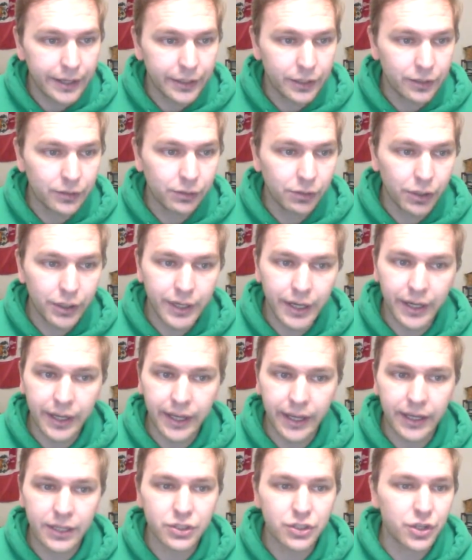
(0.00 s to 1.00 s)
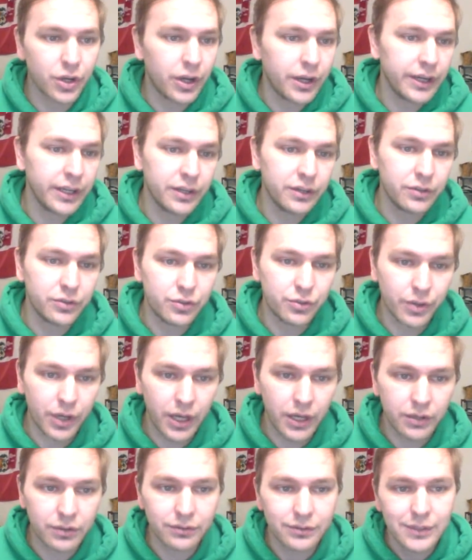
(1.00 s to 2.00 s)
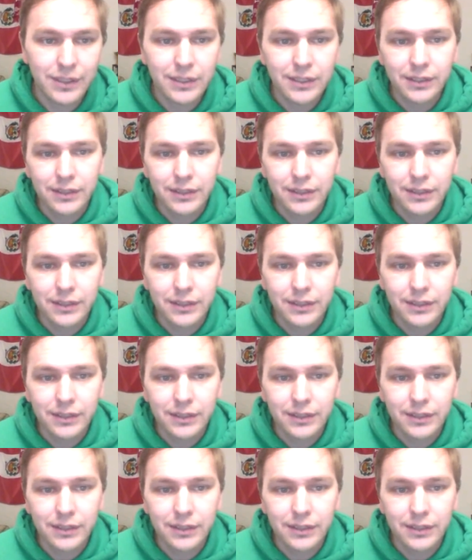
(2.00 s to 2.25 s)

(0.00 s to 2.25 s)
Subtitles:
You look again, Johnny Gaudreau,